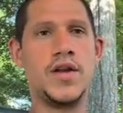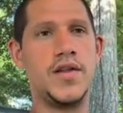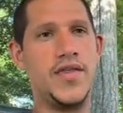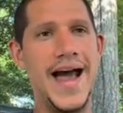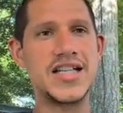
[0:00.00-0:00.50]

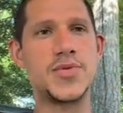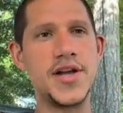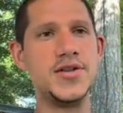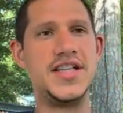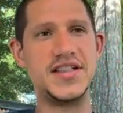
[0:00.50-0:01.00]
That's where
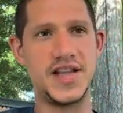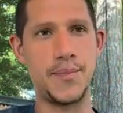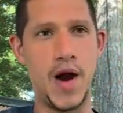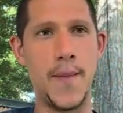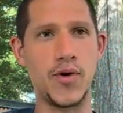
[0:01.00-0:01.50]
you teach them
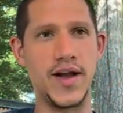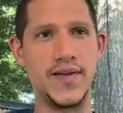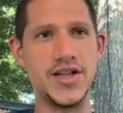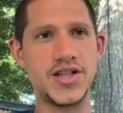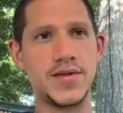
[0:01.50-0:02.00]
proper
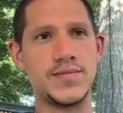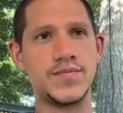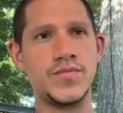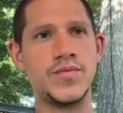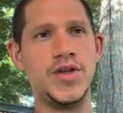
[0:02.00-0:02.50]
English.
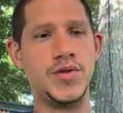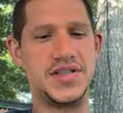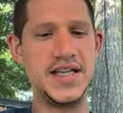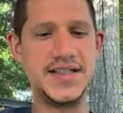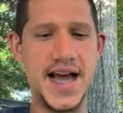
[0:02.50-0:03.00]
You
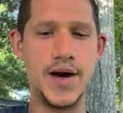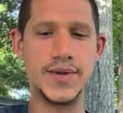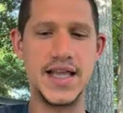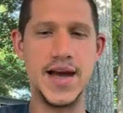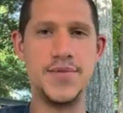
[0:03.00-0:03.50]
sit down with
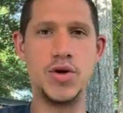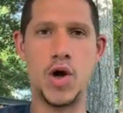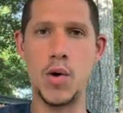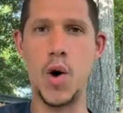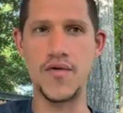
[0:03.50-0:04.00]
them, you
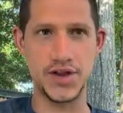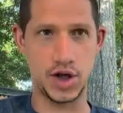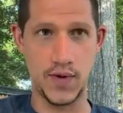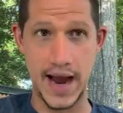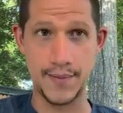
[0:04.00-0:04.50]
go over the
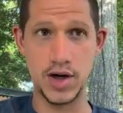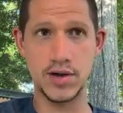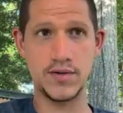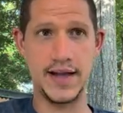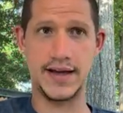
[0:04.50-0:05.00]
grammar,
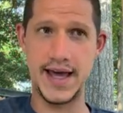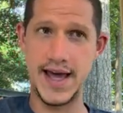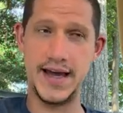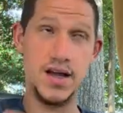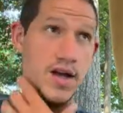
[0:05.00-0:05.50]
like,
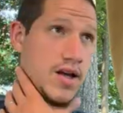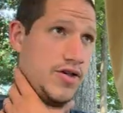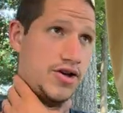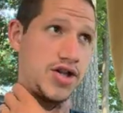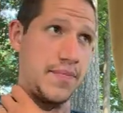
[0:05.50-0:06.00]
hey,
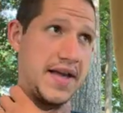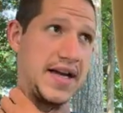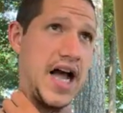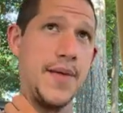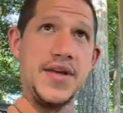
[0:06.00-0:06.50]
there should be a
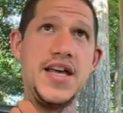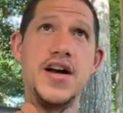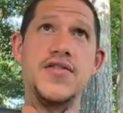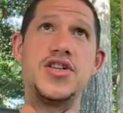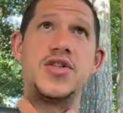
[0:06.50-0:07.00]
comma
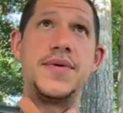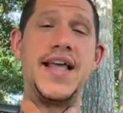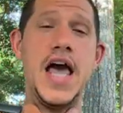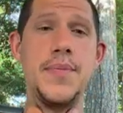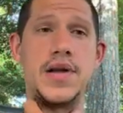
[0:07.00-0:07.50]
here. This should be
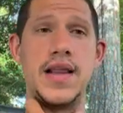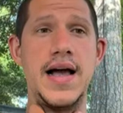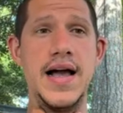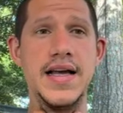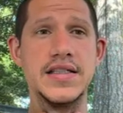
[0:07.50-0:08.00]

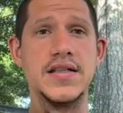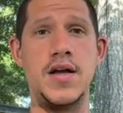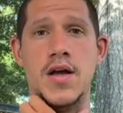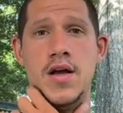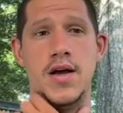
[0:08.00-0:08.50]
capitalized.
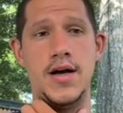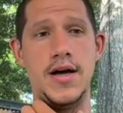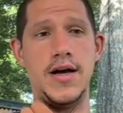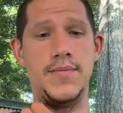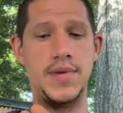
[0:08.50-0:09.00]

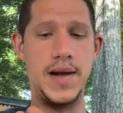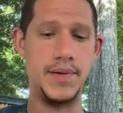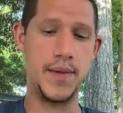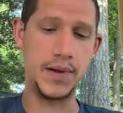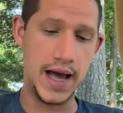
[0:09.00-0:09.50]
Um, blah,
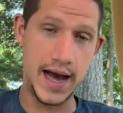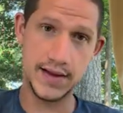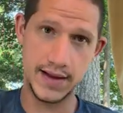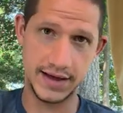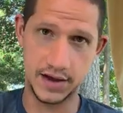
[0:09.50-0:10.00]
blah, blah.
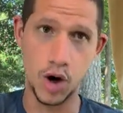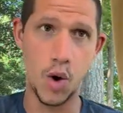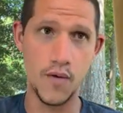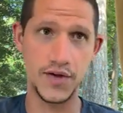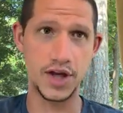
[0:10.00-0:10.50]
Like go
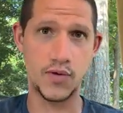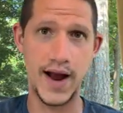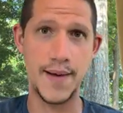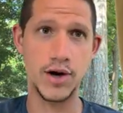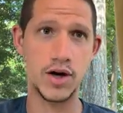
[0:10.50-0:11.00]
over the
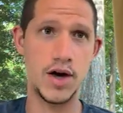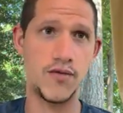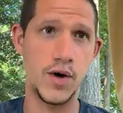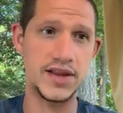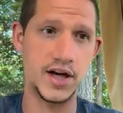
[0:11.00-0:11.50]
grammar of
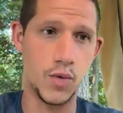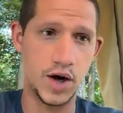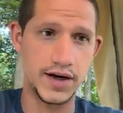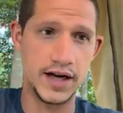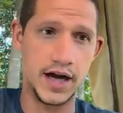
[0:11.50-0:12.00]
what they're
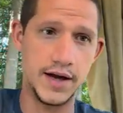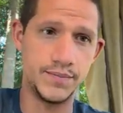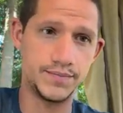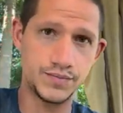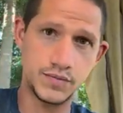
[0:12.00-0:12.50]
working on,
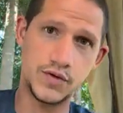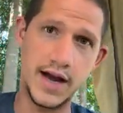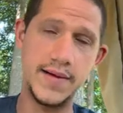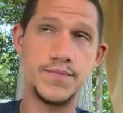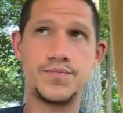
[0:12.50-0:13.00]

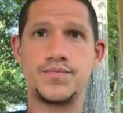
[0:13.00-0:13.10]
right?